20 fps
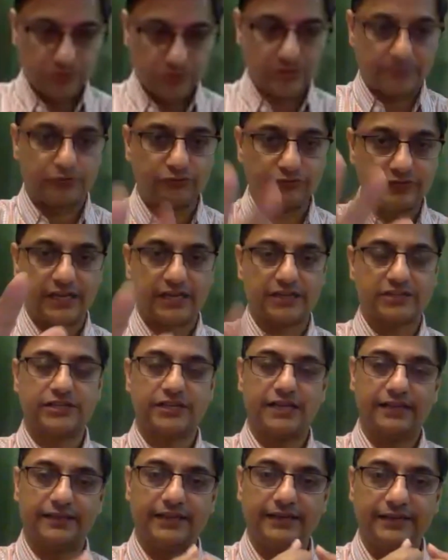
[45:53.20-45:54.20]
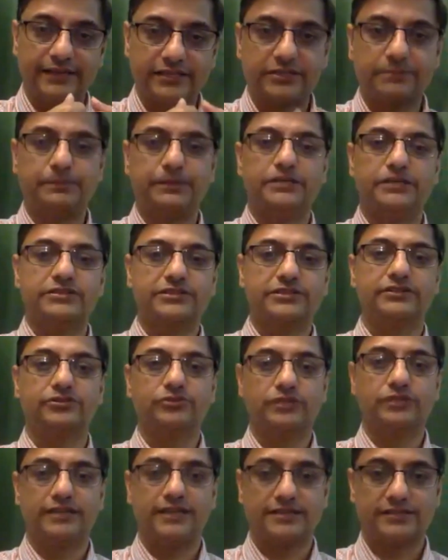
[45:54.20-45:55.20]
up to Vinashana and then disappears into
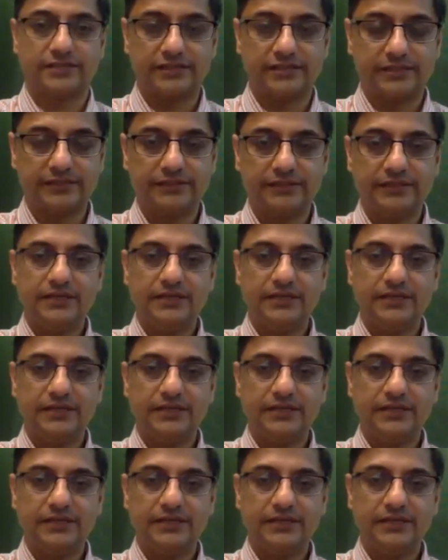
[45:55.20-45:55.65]
the desert.